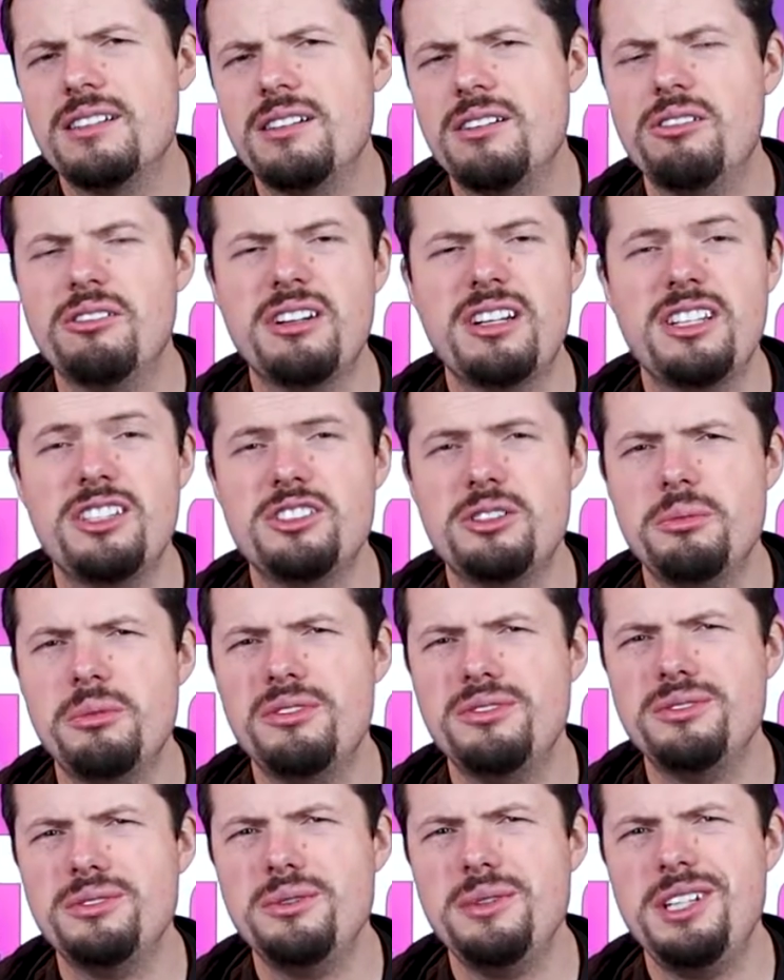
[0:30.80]
Alrighty, so
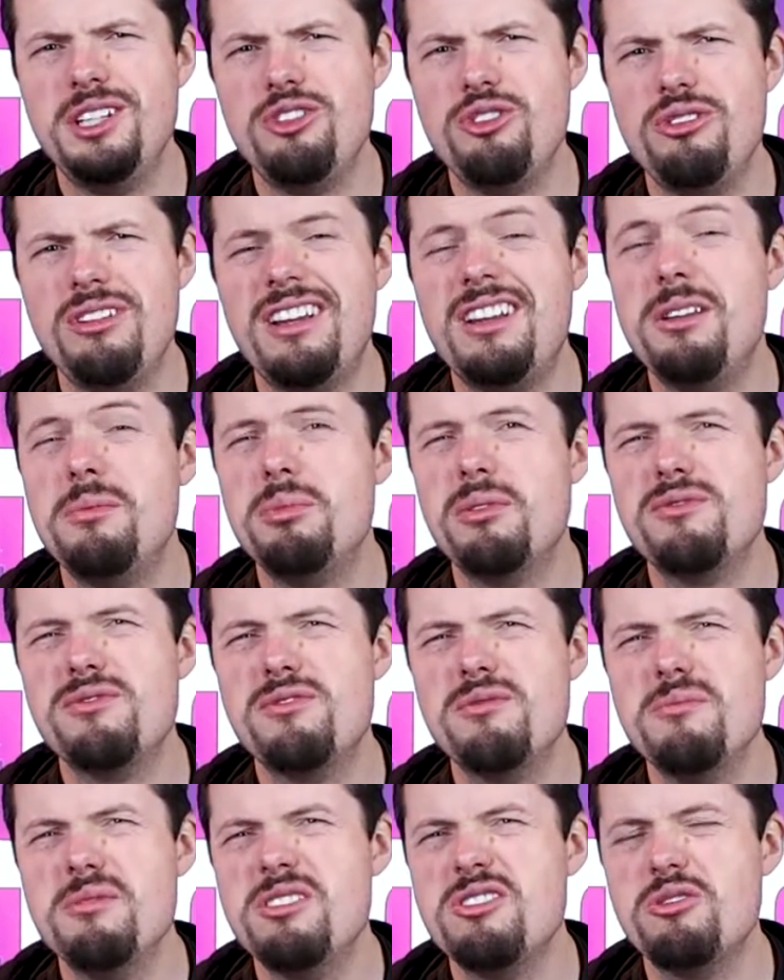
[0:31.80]
before we do any
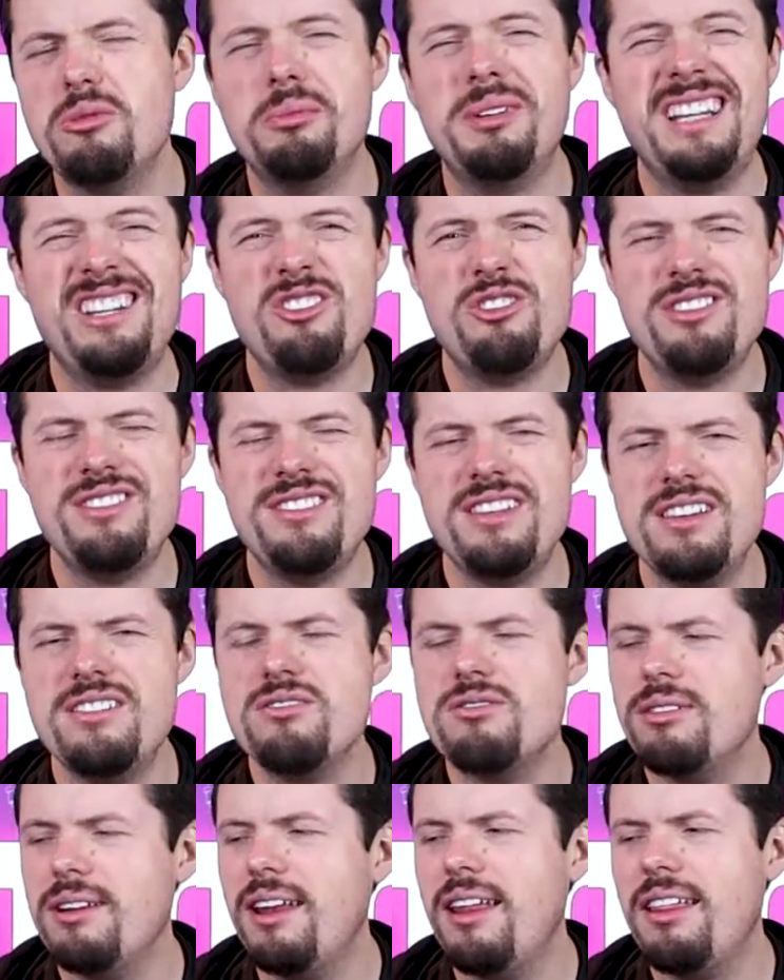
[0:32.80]
performance or battery
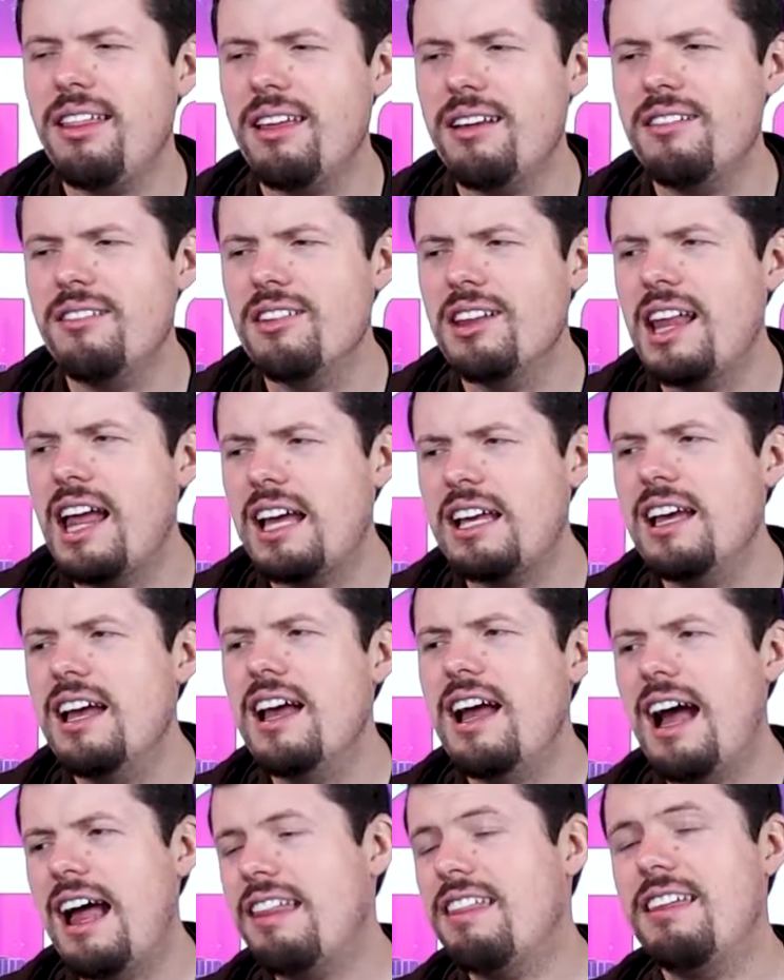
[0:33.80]
tests or anything like,
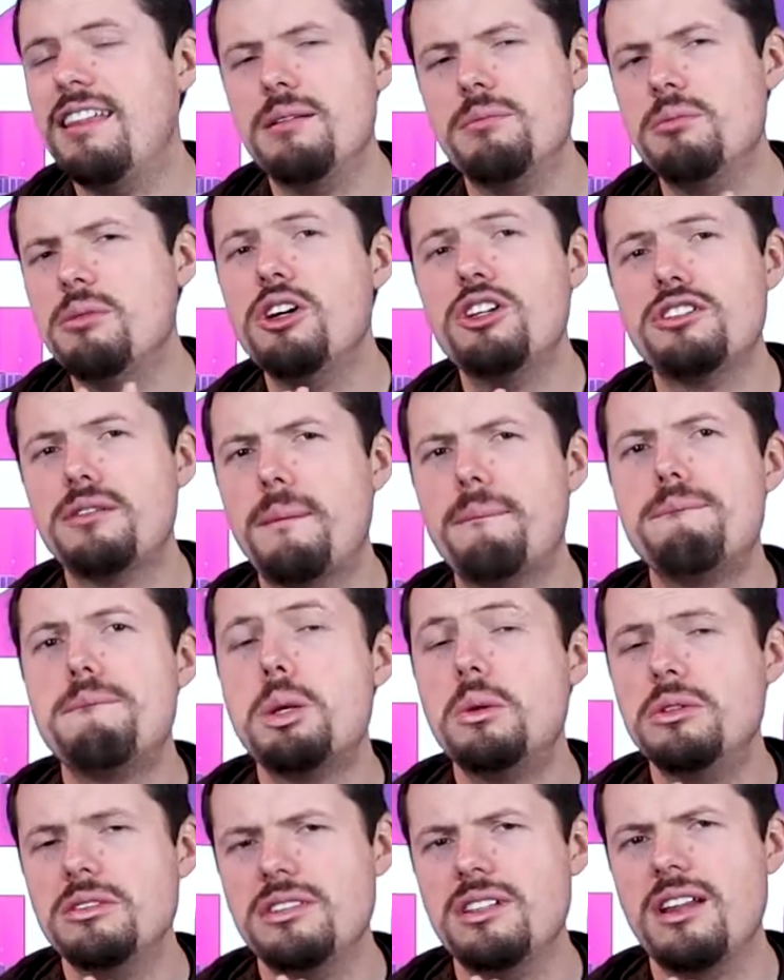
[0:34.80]
I think the most
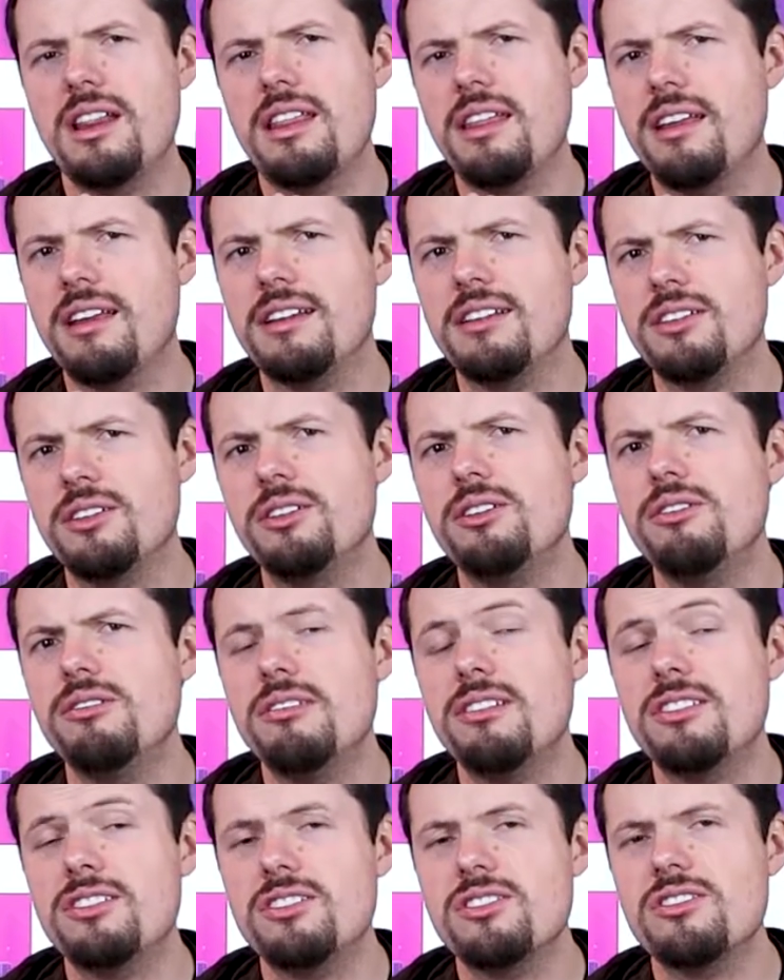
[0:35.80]
important thing to do
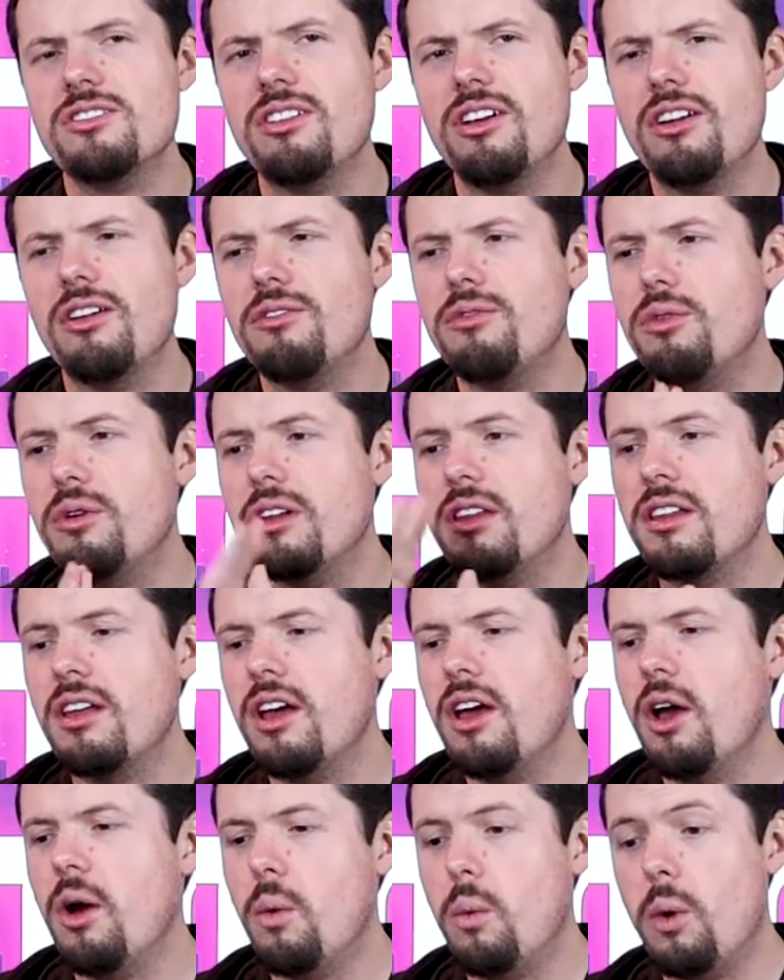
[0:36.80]
is to start off with
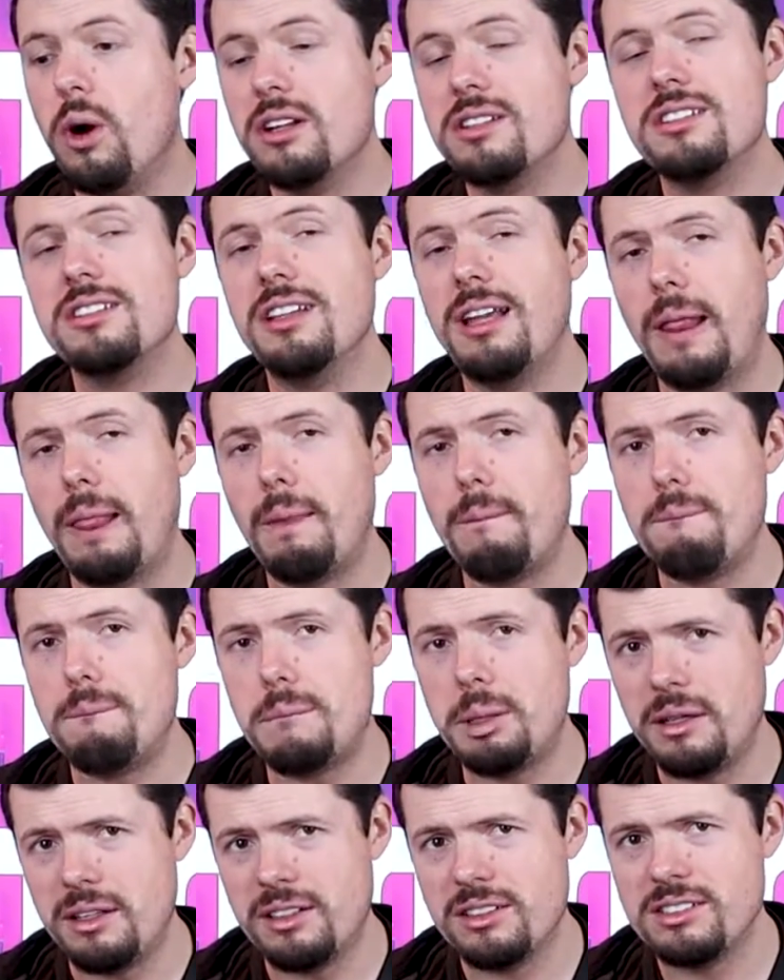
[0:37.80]
what's in the
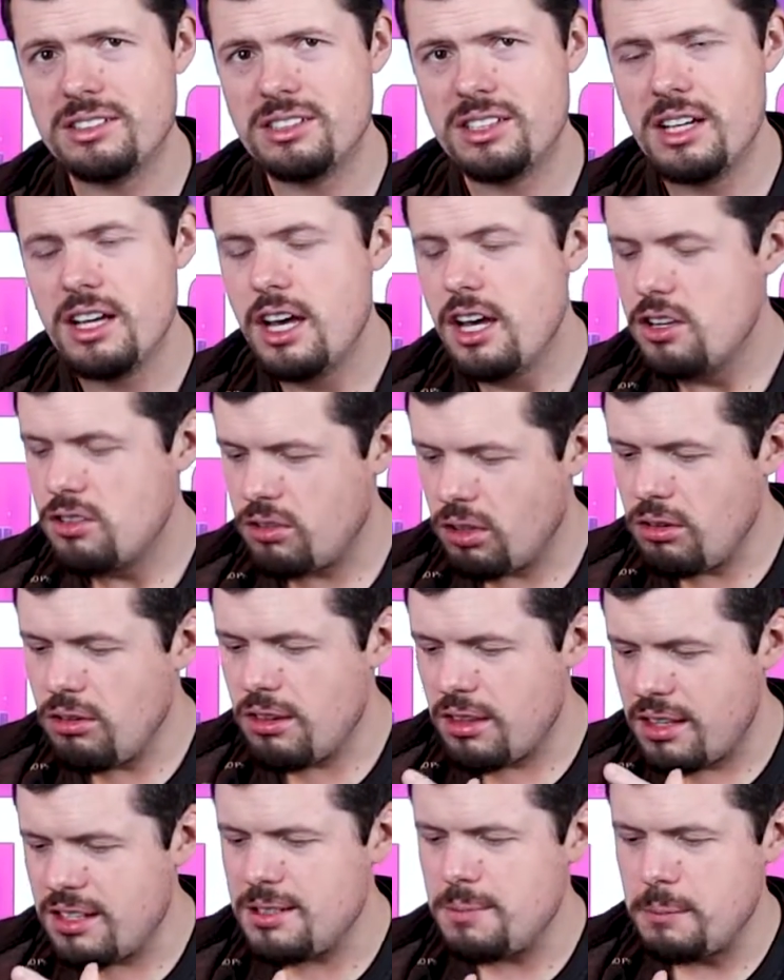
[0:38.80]
box. So
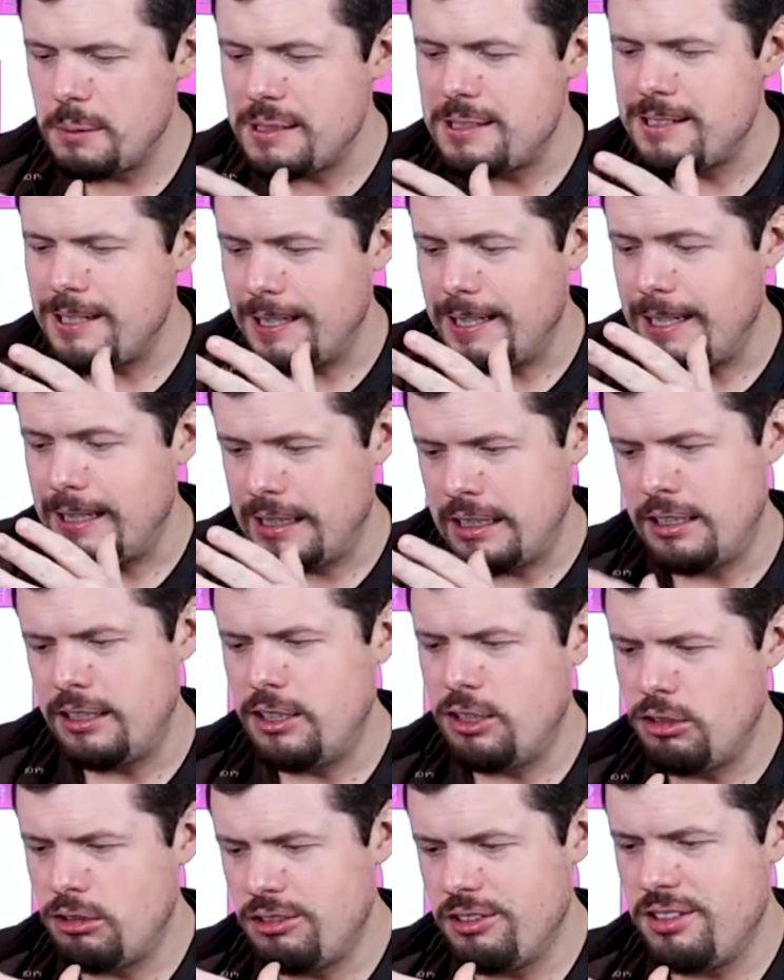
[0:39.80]
this particular
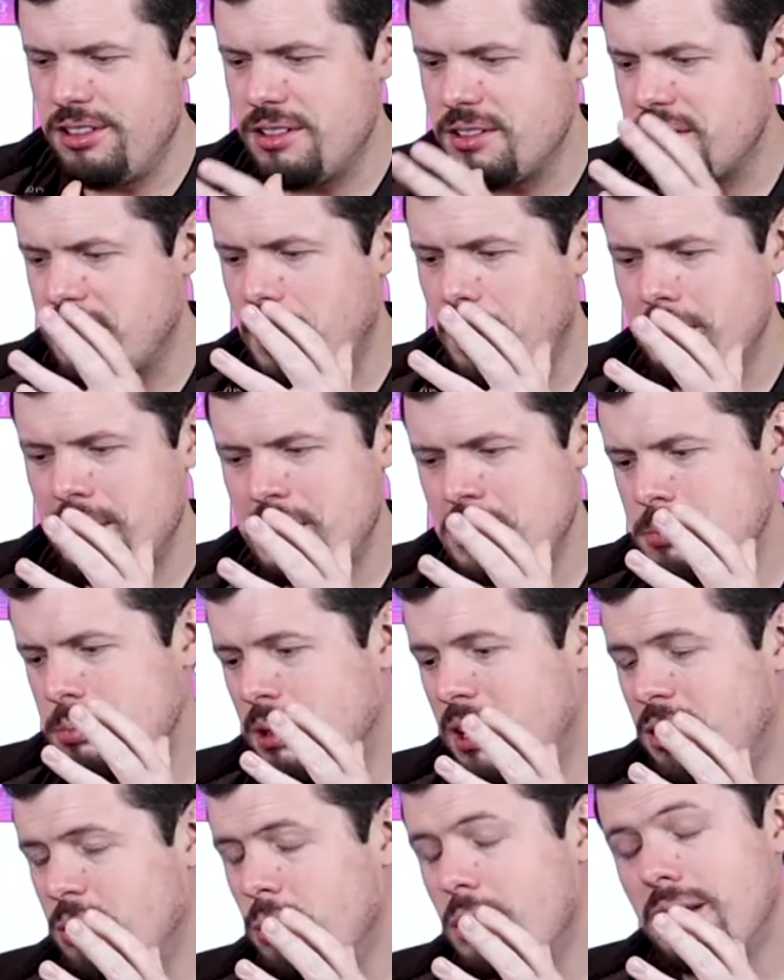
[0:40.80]
unit is coming
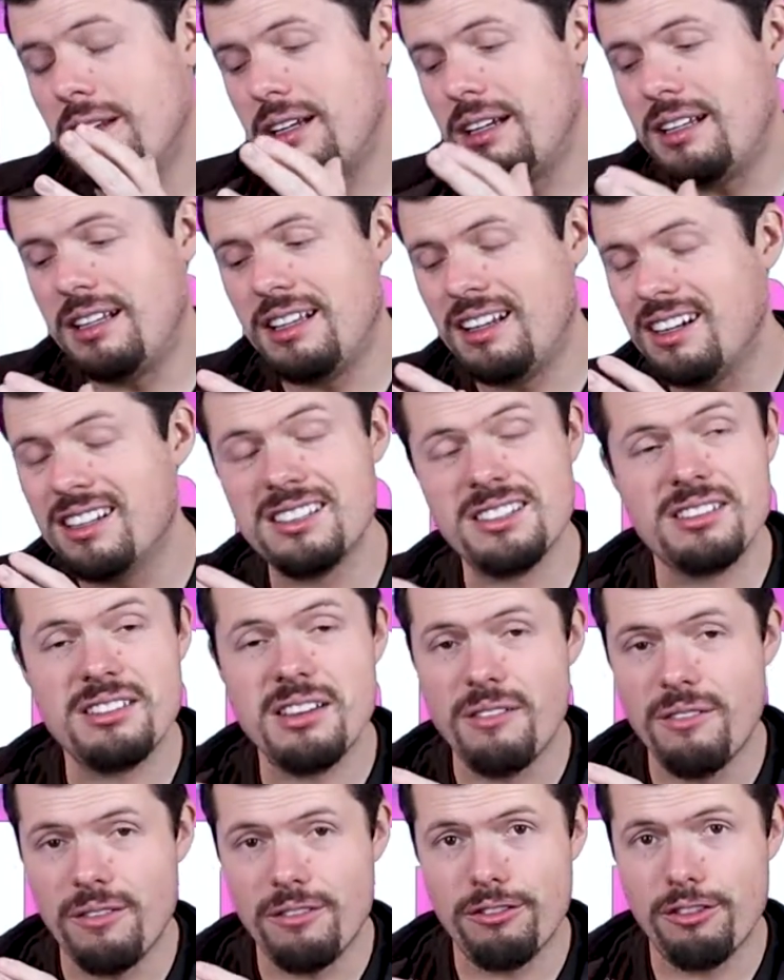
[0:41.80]
spec with a
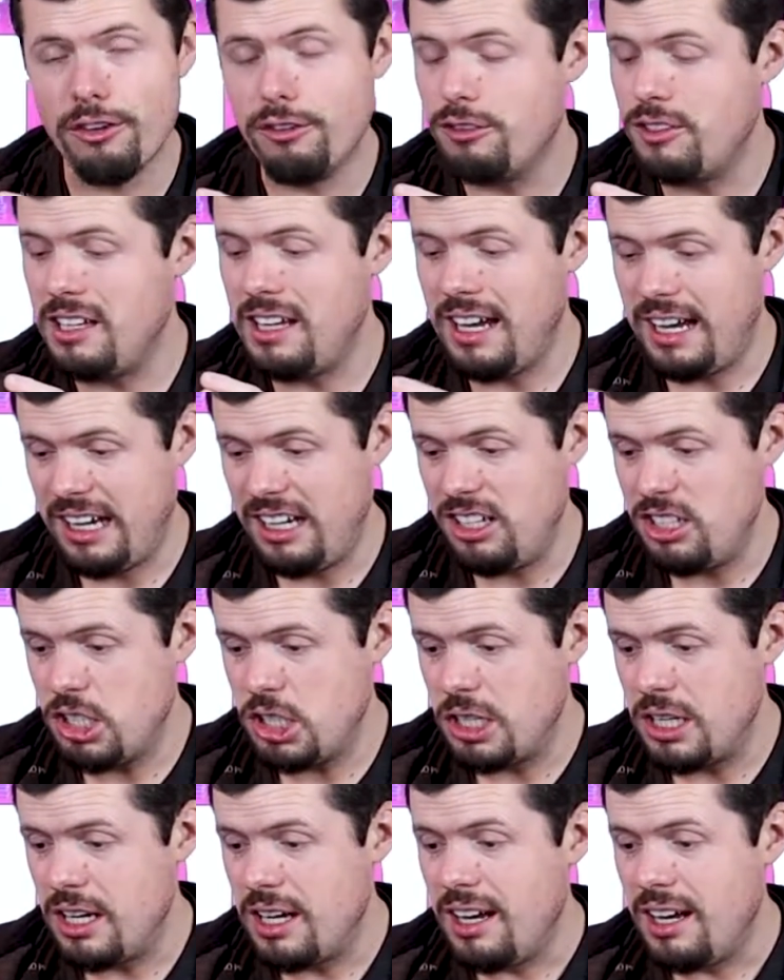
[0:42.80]
9750H,